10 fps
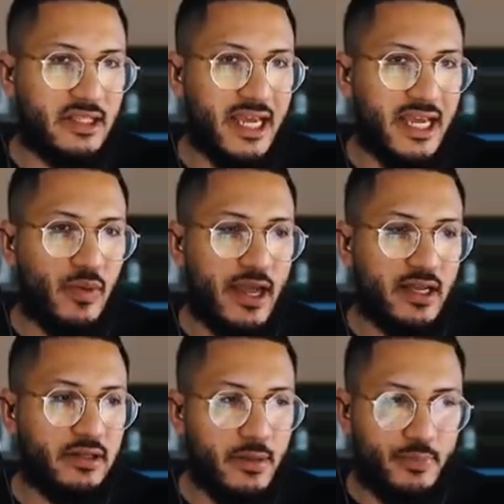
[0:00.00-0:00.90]
That's why
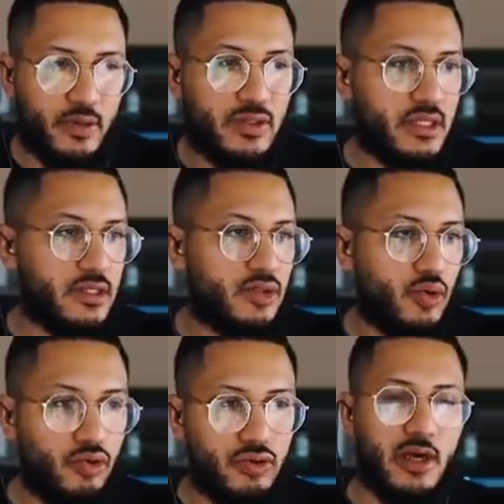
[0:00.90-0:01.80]
clippers and
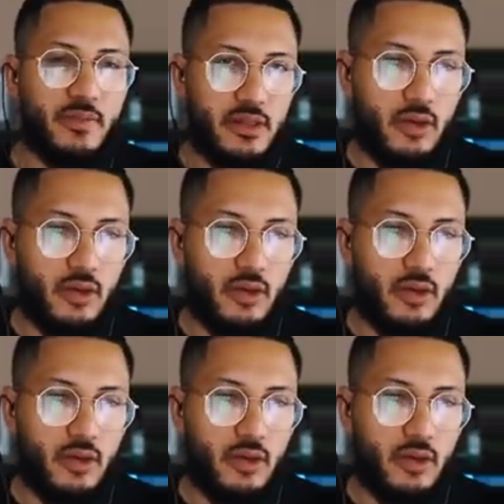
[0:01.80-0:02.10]
tools come in